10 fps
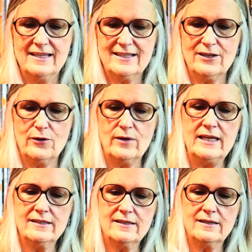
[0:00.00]
So
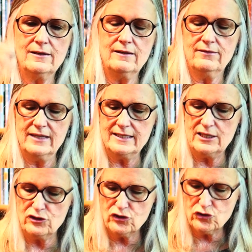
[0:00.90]
it, this
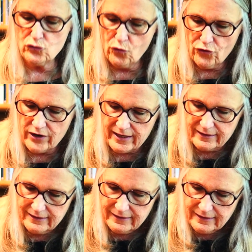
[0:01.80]
is storing